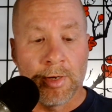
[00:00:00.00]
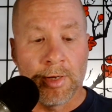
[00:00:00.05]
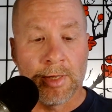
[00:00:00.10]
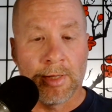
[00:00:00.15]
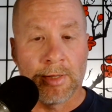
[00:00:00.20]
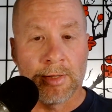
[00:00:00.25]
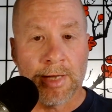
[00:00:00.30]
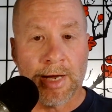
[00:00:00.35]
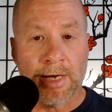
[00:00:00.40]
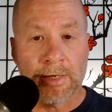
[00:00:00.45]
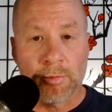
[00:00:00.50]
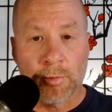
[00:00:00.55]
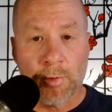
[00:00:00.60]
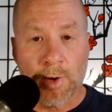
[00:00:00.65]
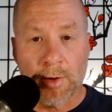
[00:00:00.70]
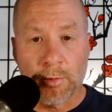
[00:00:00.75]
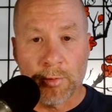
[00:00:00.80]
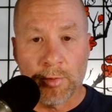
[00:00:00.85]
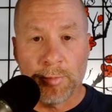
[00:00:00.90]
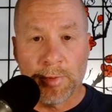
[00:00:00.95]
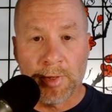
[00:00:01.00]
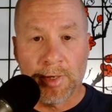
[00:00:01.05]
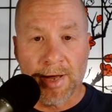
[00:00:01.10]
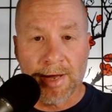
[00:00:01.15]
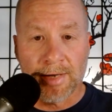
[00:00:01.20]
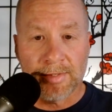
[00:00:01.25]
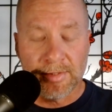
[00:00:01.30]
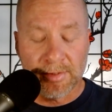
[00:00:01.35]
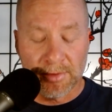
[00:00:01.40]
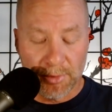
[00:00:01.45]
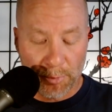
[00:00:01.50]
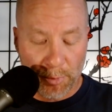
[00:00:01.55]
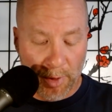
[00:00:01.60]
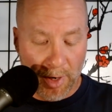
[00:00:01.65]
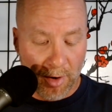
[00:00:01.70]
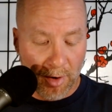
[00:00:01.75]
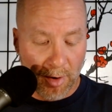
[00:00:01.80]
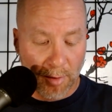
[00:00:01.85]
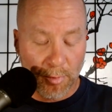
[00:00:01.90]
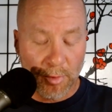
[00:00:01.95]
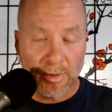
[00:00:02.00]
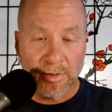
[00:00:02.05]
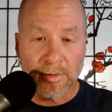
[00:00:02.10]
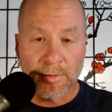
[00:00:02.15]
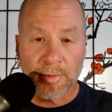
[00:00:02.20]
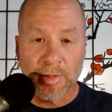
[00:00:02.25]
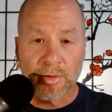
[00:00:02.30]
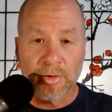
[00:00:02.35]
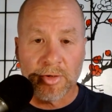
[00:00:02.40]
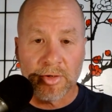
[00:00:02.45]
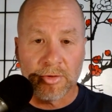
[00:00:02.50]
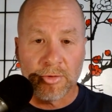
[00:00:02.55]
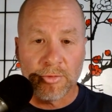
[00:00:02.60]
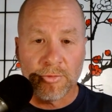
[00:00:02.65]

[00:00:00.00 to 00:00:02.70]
That's why it would be nice to pair up with somebody who could do